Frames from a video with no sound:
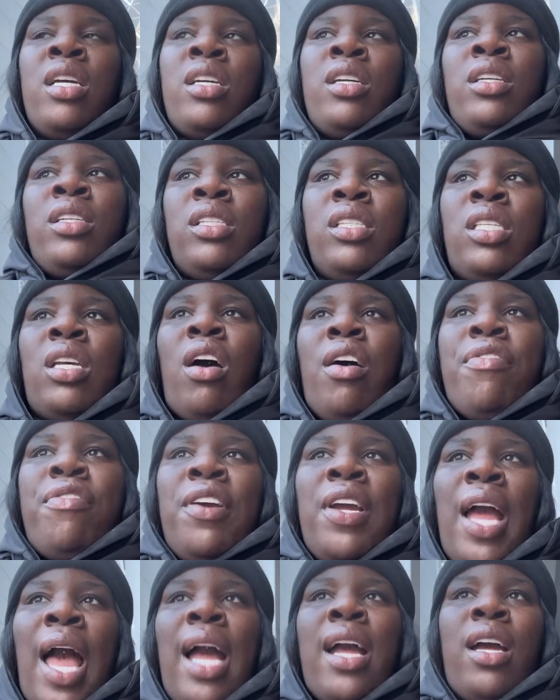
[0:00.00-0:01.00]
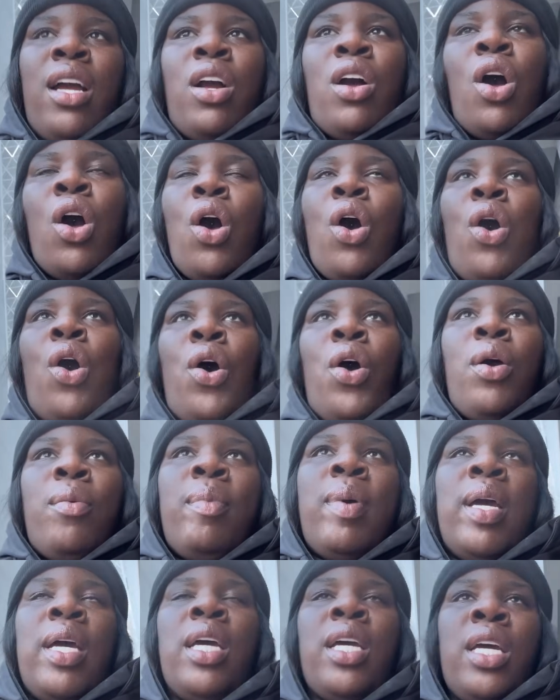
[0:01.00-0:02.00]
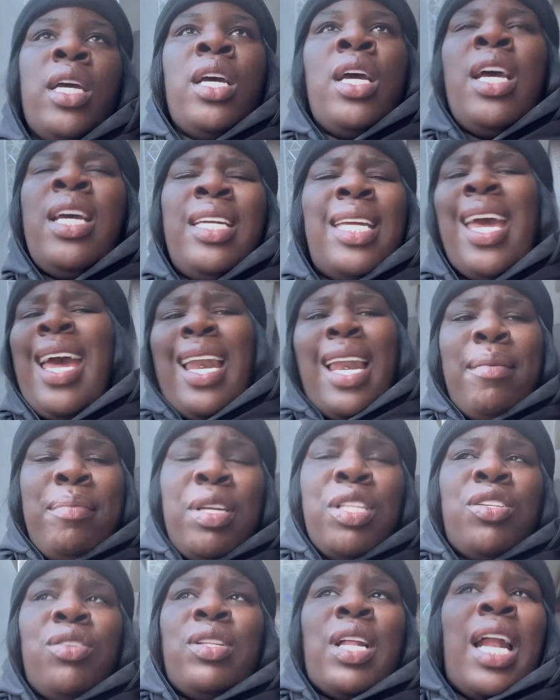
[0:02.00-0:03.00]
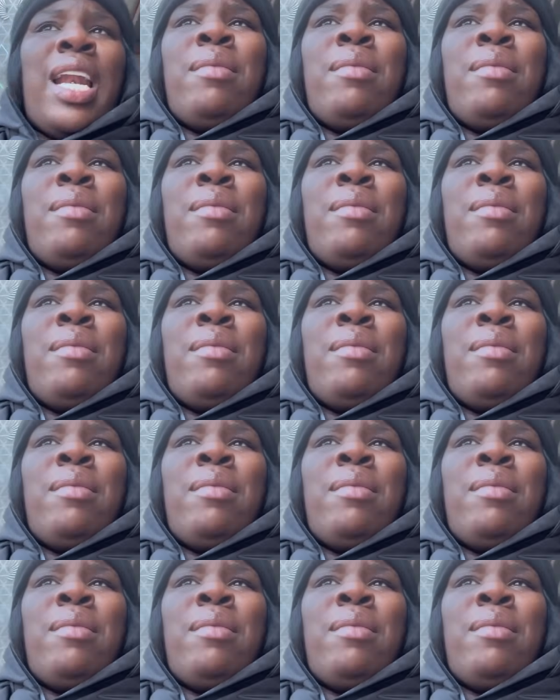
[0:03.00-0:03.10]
So I think I can go home. Yeah, let me do that.